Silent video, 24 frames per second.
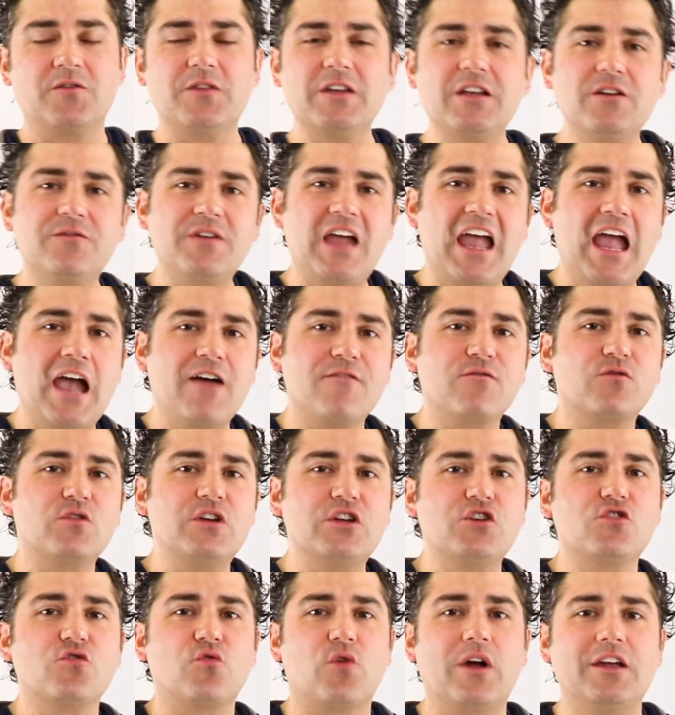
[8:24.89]
Think of every
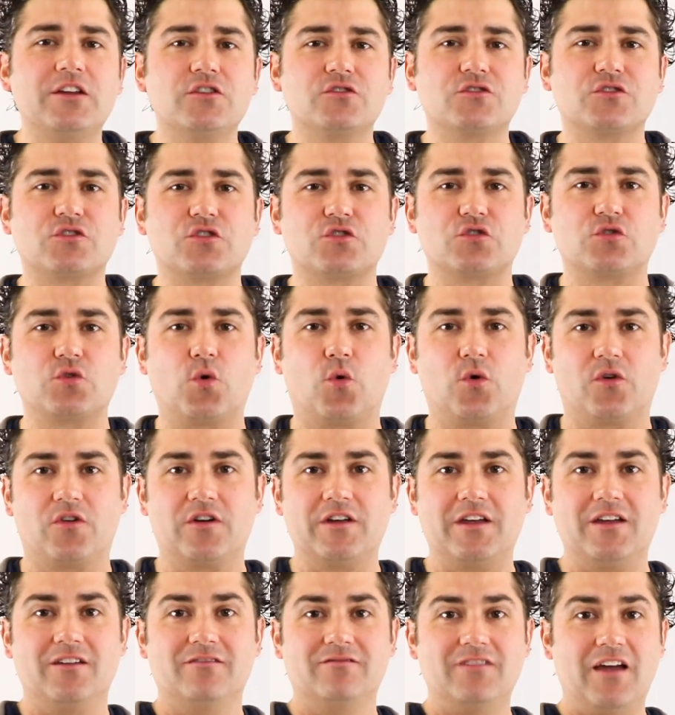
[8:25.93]
great
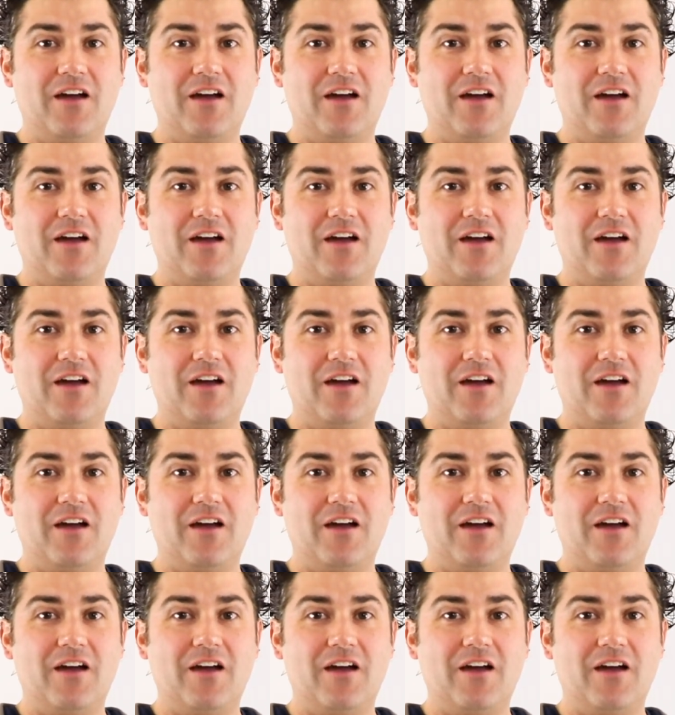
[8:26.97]
story,